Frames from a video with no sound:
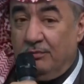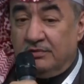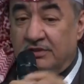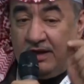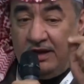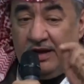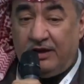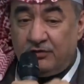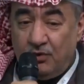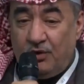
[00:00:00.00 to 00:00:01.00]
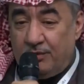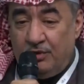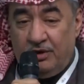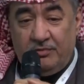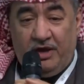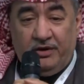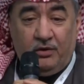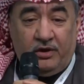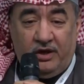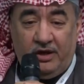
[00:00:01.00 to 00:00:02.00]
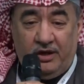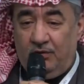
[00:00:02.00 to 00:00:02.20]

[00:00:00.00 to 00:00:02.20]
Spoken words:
in the success if you work.